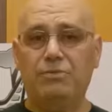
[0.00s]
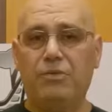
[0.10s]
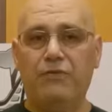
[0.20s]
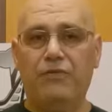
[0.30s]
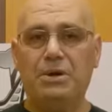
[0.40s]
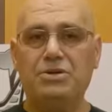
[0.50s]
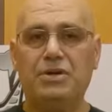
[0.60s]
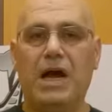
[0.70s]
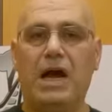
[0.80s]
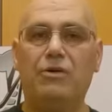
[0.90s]
you more
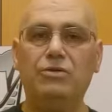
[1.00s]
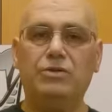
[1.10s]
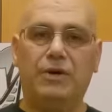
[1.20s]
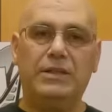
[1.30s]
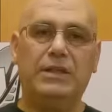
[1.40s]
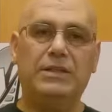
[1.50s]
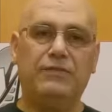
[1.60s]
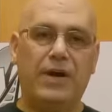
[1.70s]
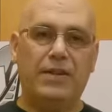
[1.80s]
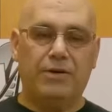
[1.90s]
information how to
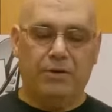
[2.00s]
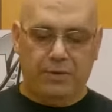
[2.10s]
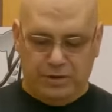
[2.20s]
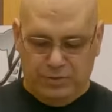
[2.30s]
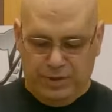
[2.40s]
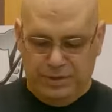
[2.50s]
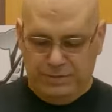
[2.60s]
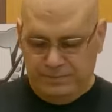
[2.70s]
identify the correct one.